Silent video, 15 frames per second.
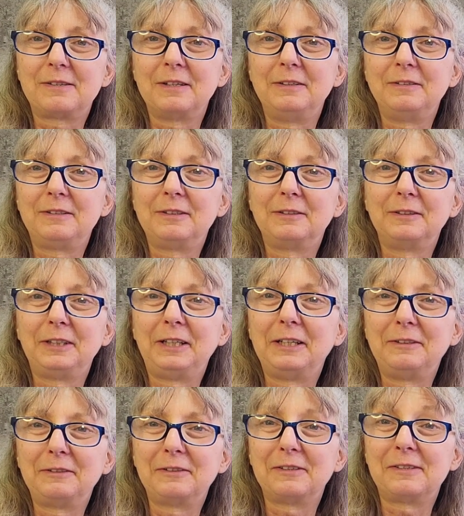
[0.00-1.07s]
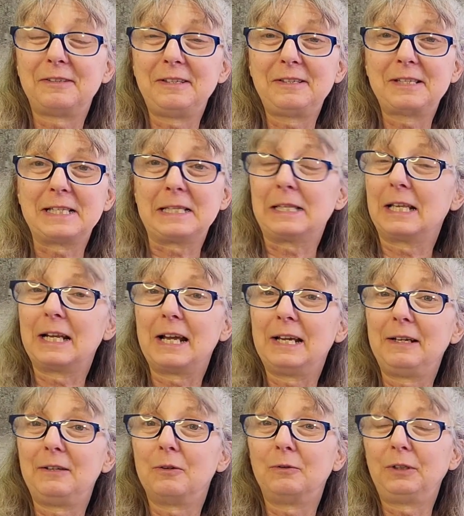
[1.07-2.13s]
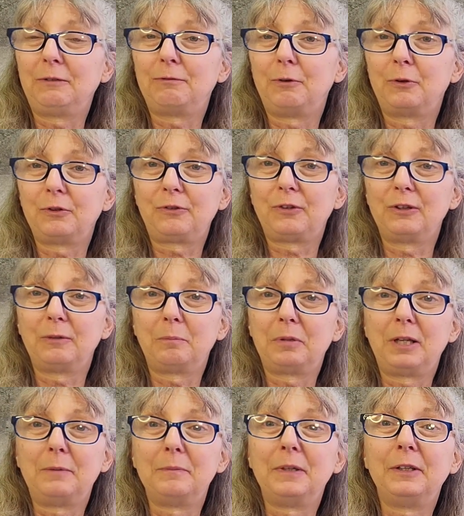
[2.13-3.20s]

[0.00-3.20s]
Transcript: until the end of the season that I had only focused on the plum